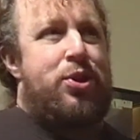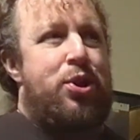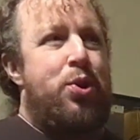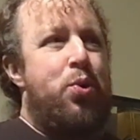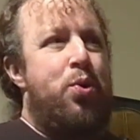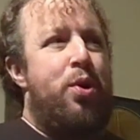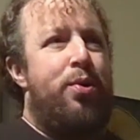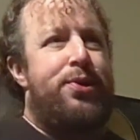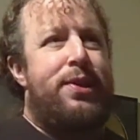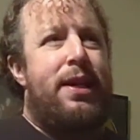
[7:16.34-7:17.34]
too.
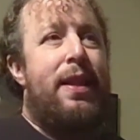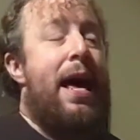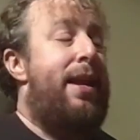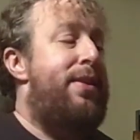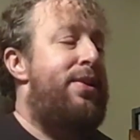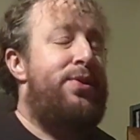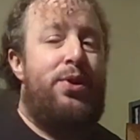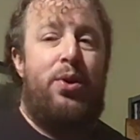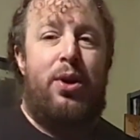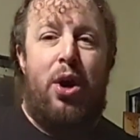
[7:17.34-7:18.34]
You'll see a lot of these
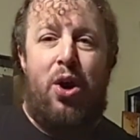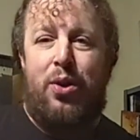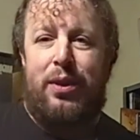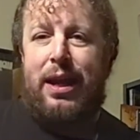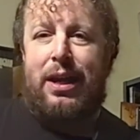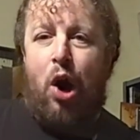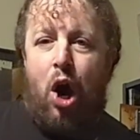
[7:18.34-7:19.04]
that are called like